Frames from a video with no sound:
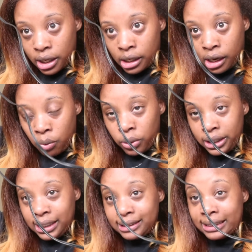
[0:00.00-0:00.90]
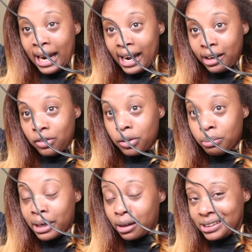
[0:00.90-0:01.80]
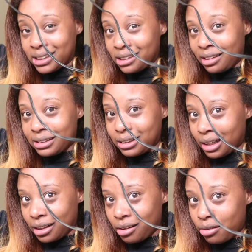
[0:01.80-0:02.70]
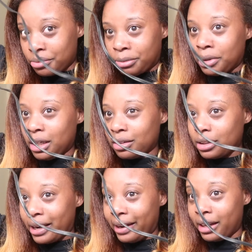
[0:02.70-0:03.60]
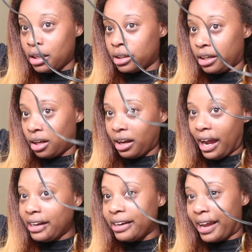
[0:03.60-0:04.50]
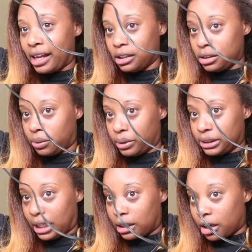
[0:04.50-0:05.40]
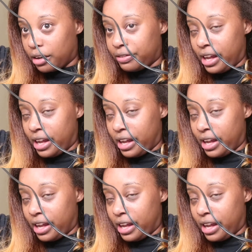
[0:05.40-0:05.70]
and I wouldn't get tired of them, but I did get tired of them. I'm not gonna lie, I hated it. I didn't hate sewings. I love